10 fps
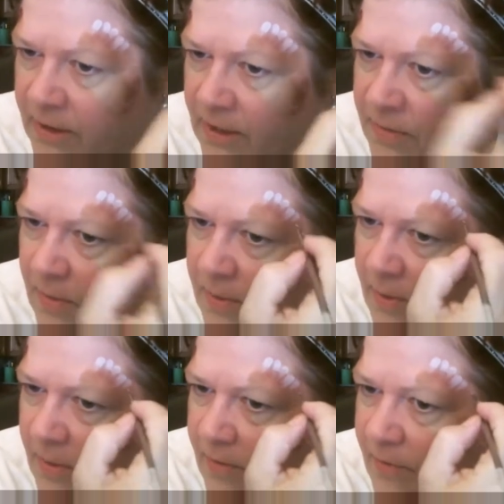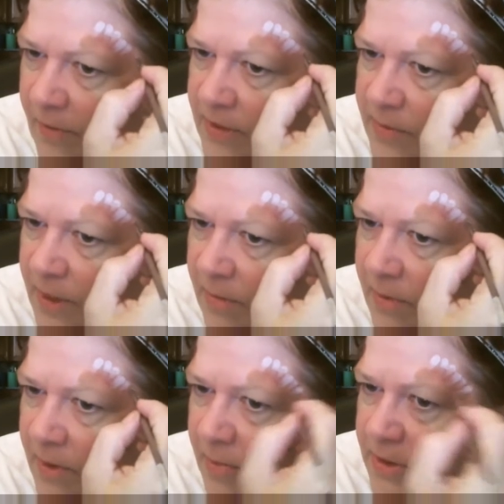That's what we're going for. That's why you don't want
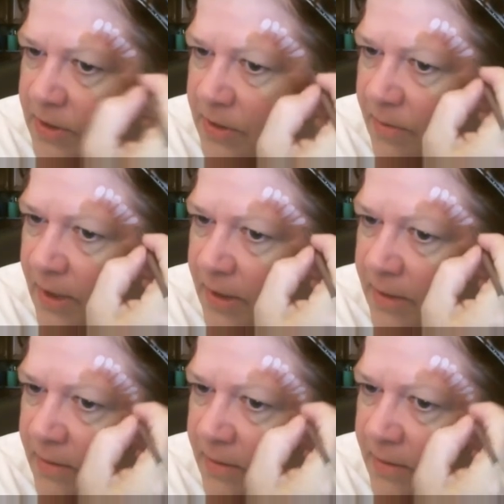your brush too wet.